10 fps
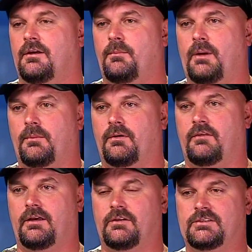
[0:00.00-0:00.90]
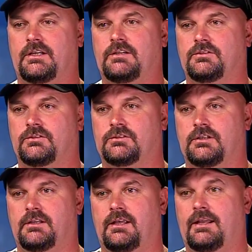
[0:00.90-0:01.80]
a member of the Hells Angels,
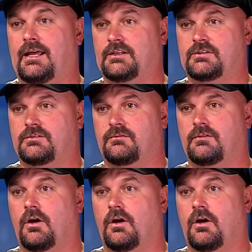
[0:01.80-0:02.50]
and that's